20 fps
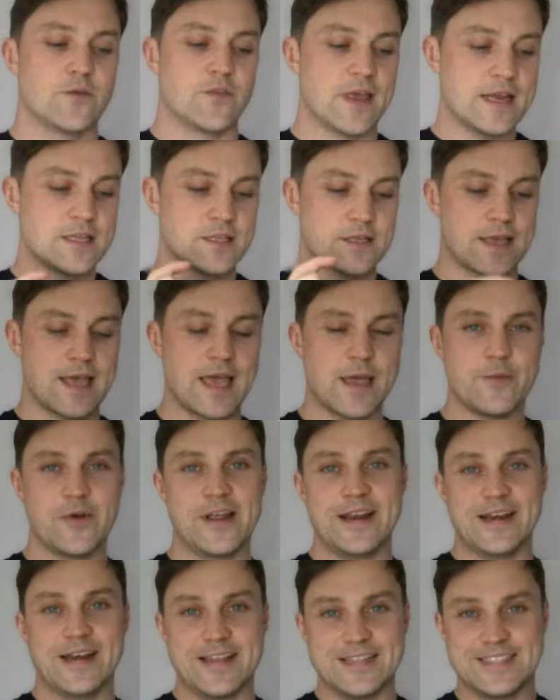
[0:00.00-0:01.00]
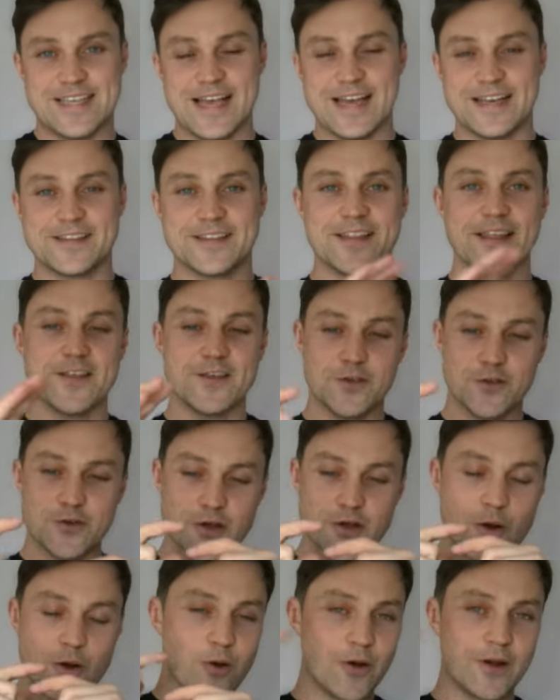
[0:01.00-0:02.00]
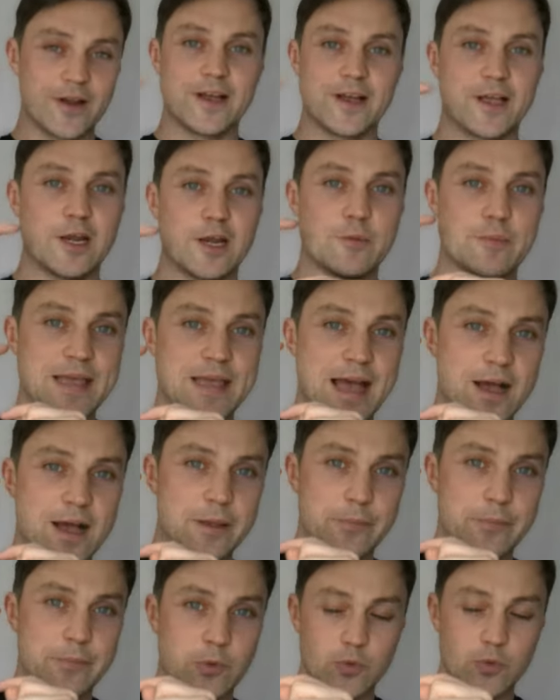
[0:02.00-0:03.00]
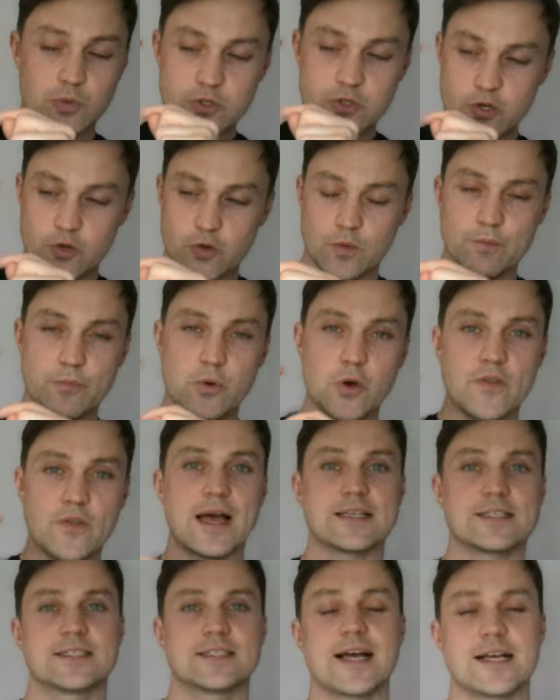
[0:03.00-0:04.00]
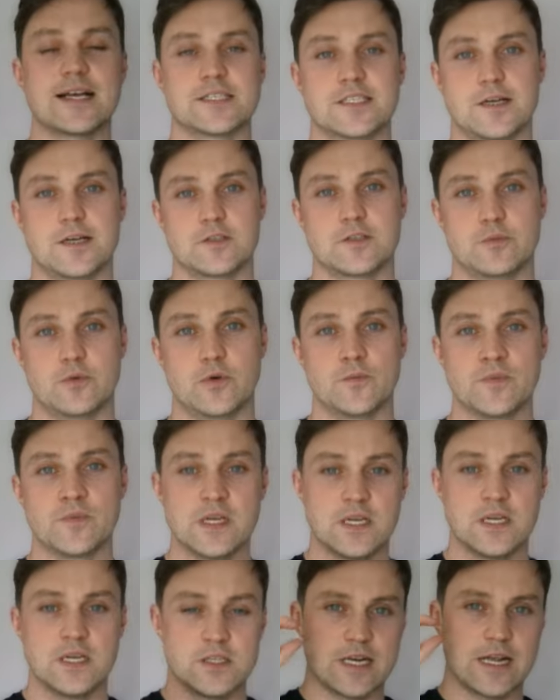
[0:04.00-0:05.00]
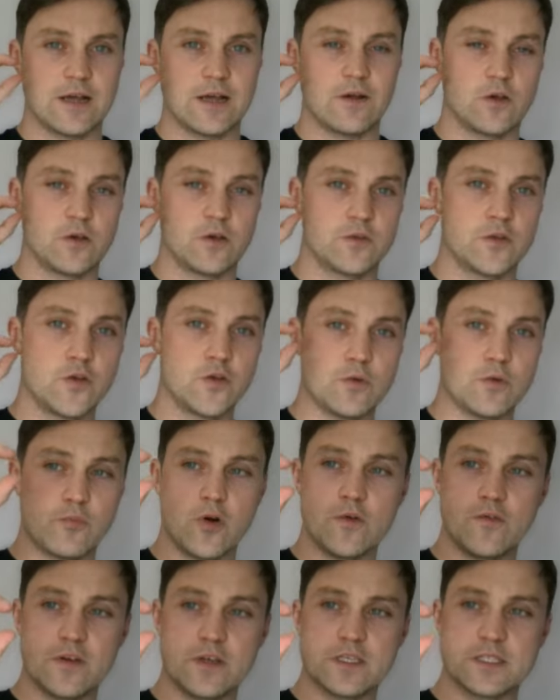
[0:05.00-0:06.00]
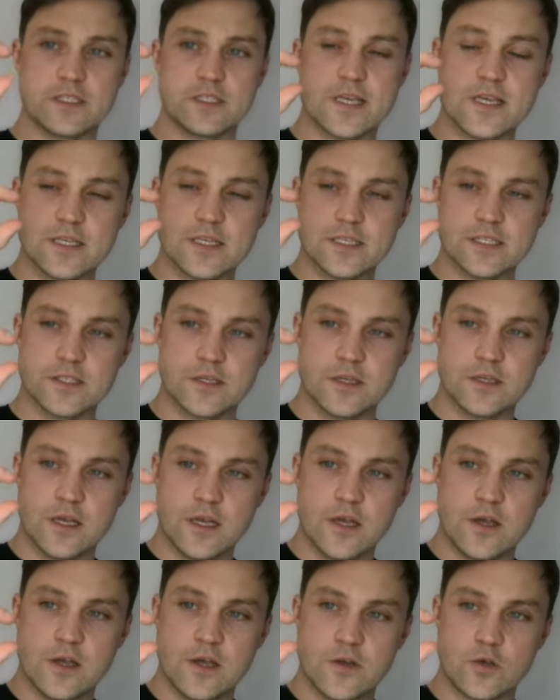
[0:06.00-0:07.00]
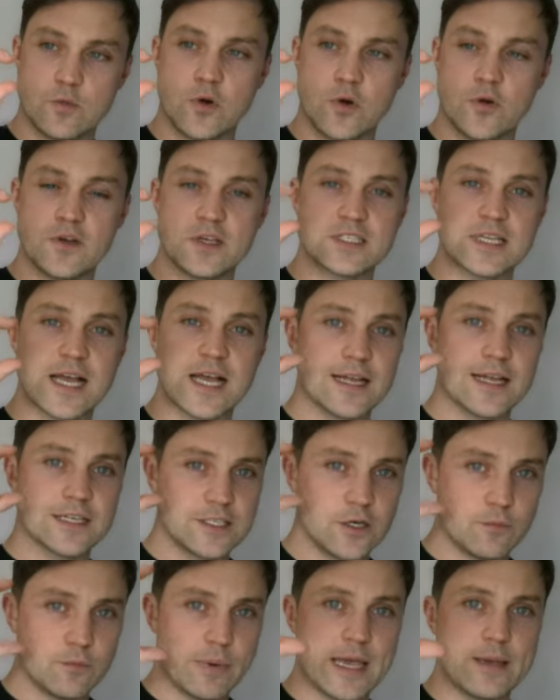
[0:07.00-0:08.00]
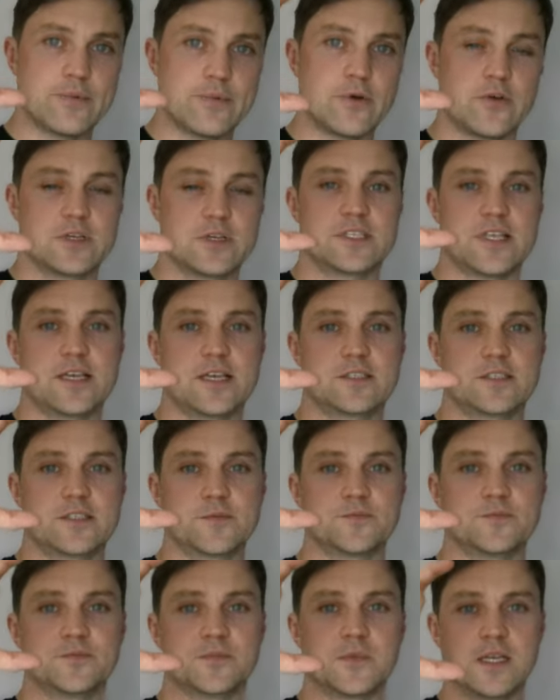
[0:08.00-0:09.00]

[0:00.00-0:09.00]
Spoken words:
They came in and said, you're no longer going to be able to put that as a tax deductible. So now no, your profit is this. Your profit is actually on paper is this.